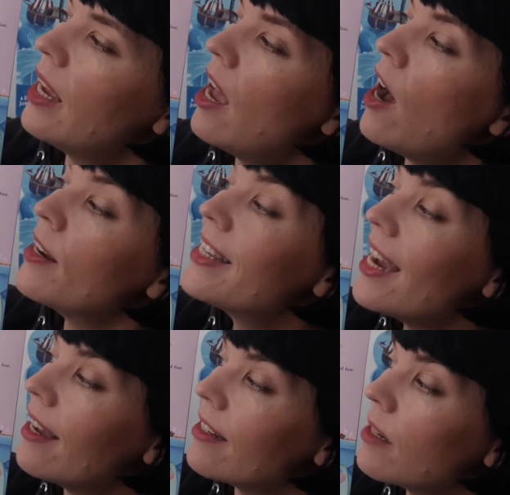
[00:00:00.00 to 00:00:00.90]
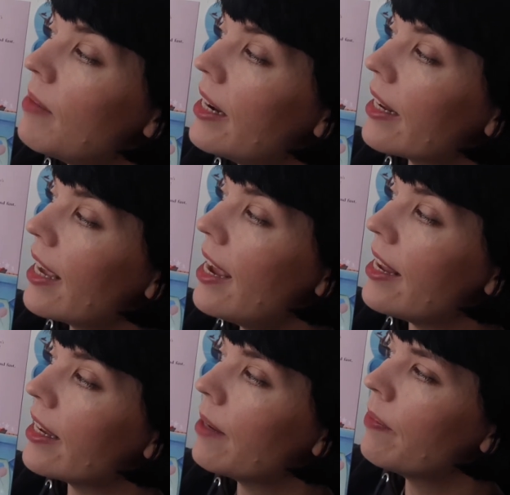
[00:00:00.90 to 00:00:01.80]
Her dad had made a
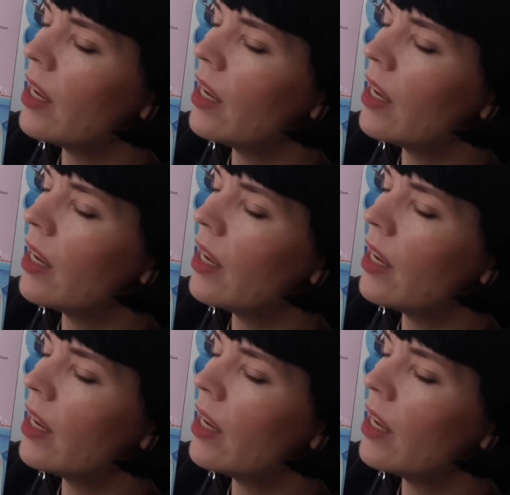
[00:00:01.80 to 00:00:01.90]
cake.